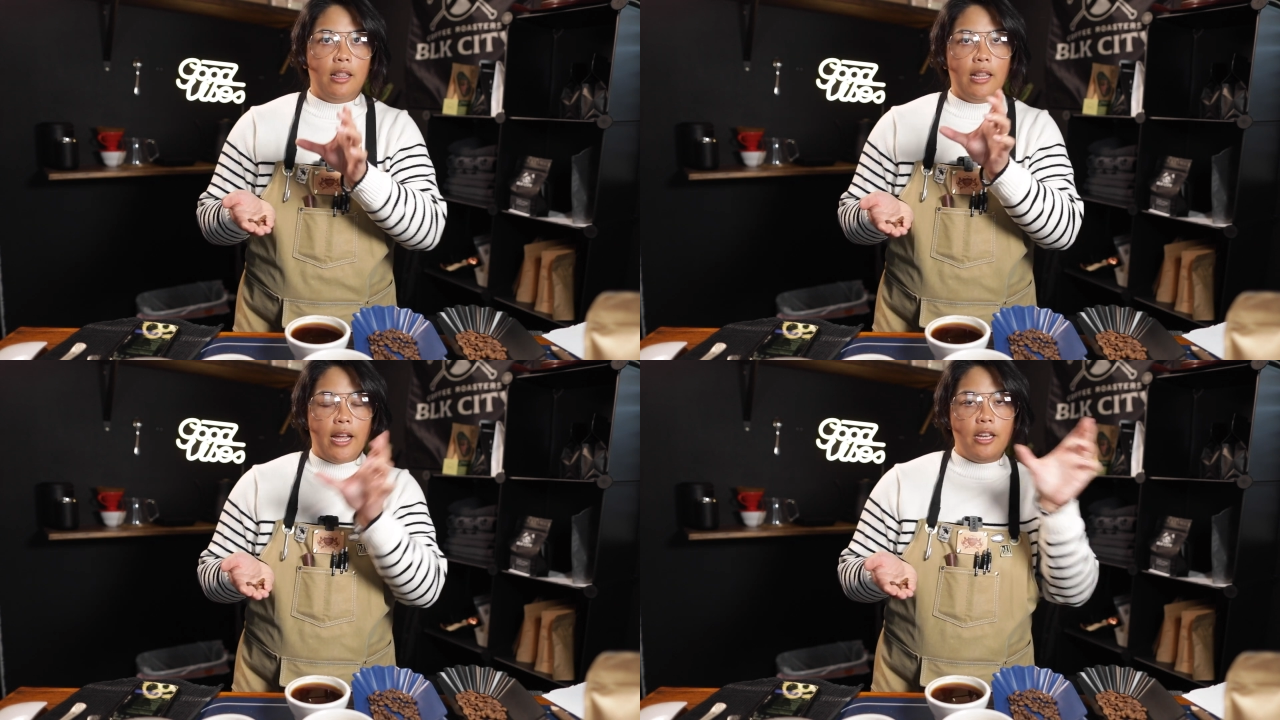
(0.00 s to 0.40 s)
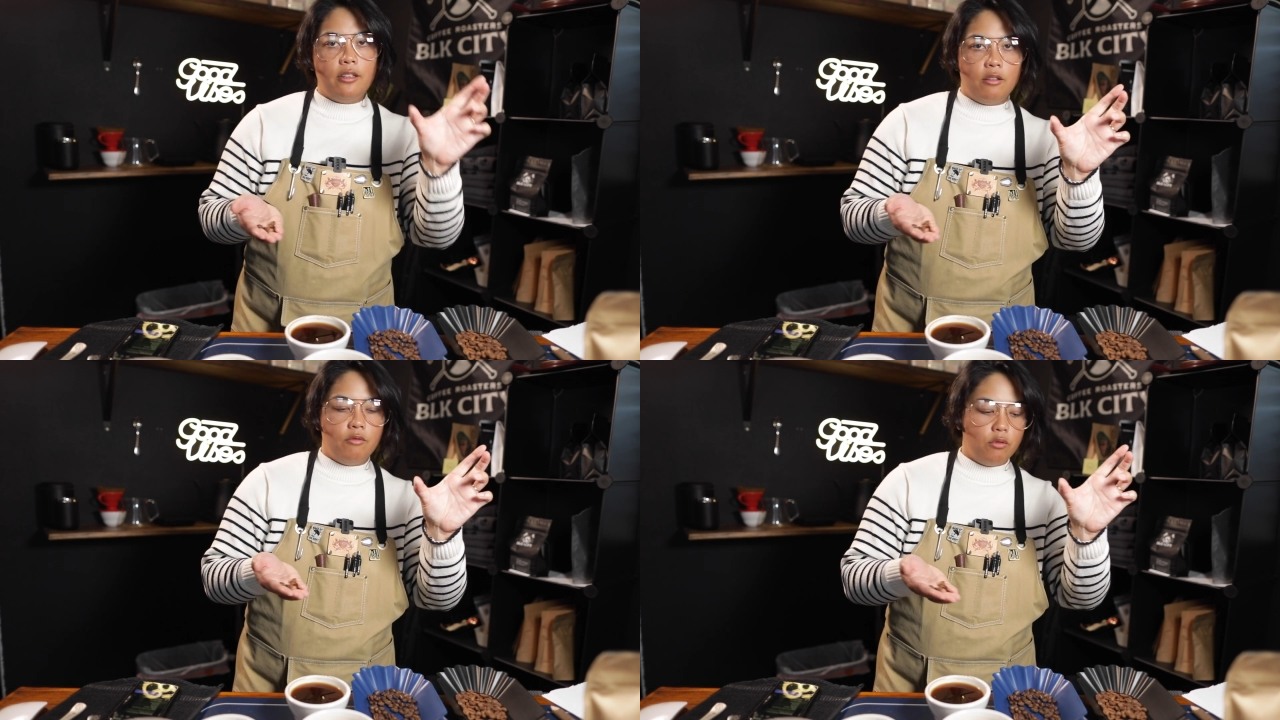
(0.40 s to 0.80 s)

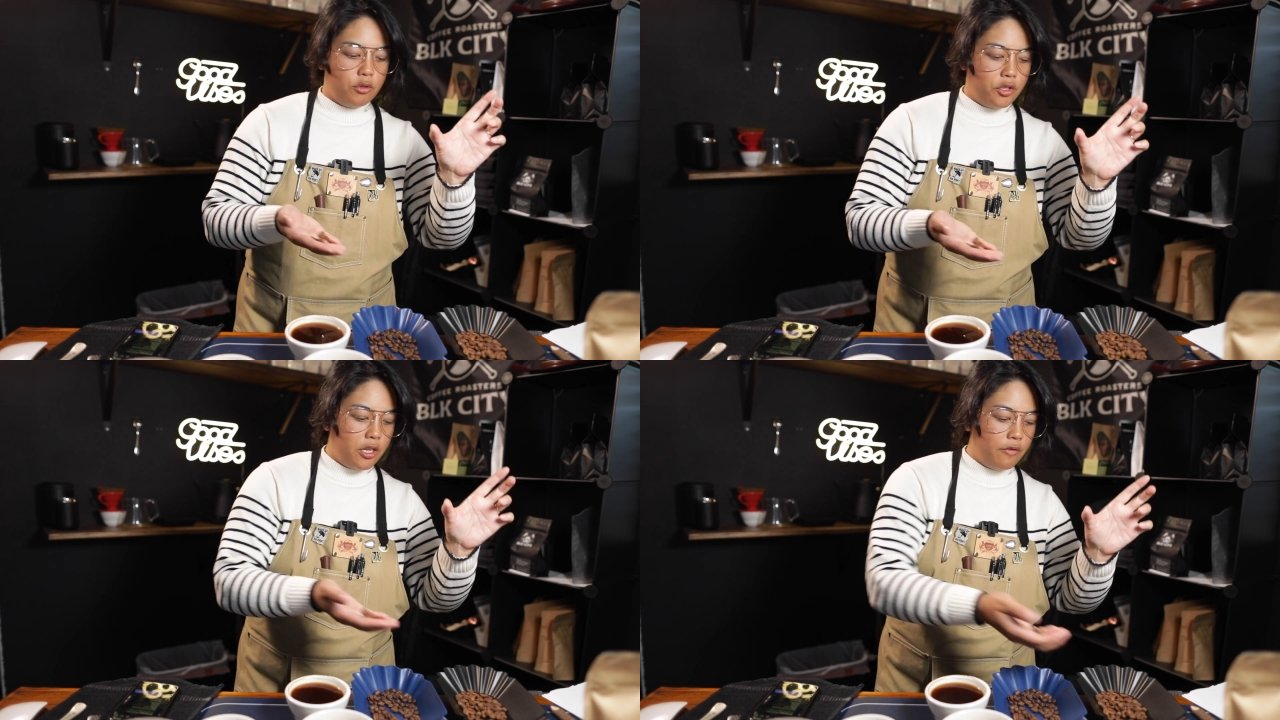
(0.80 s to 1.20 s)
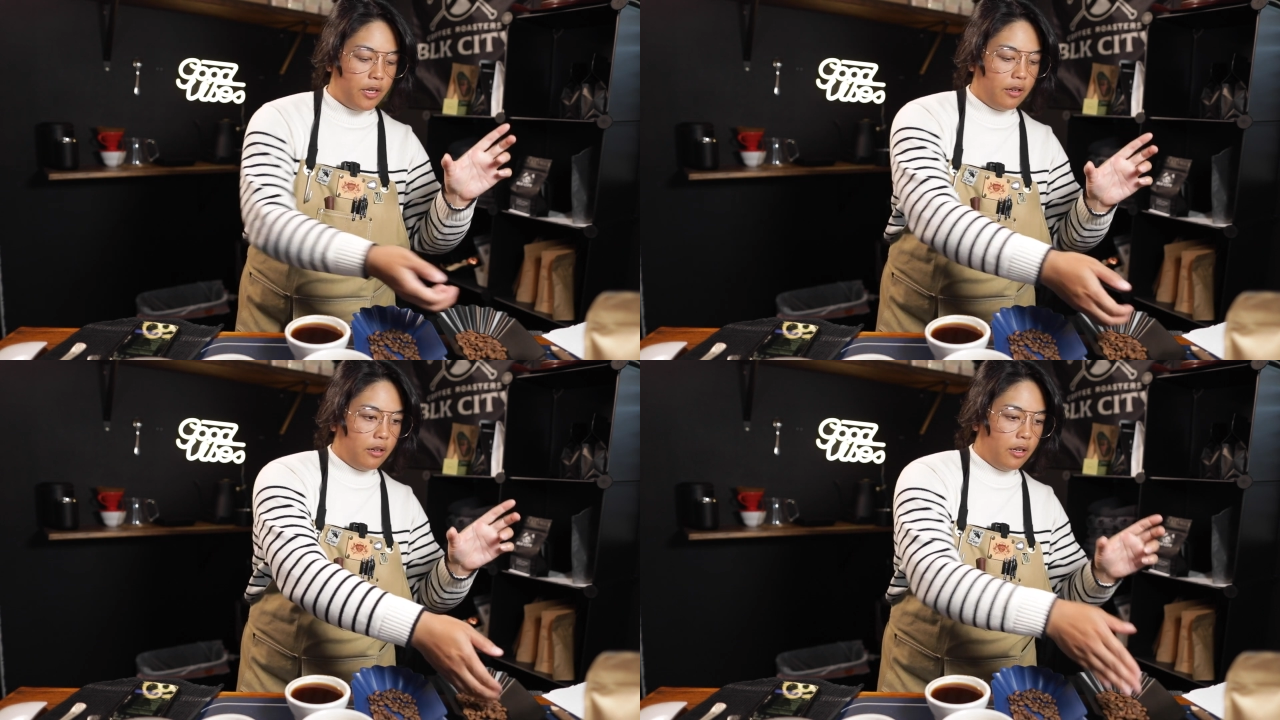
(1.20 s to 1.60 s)
light version of
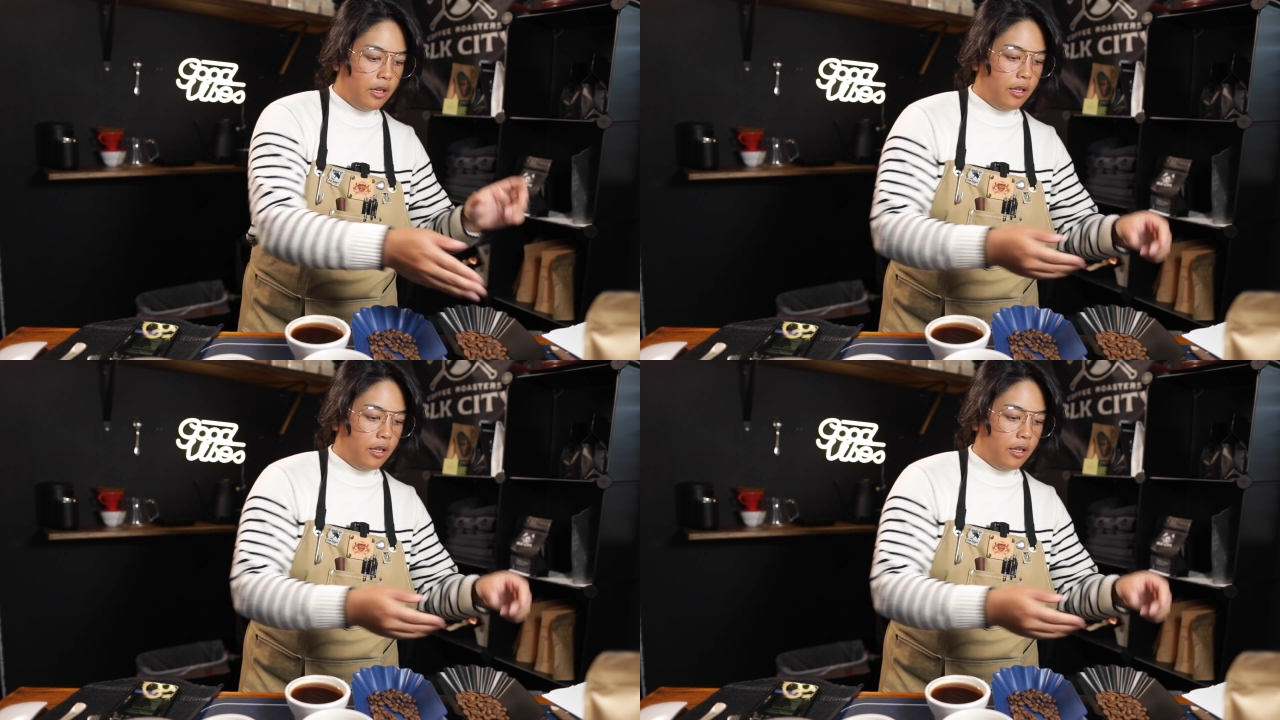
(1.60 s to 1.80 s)
it.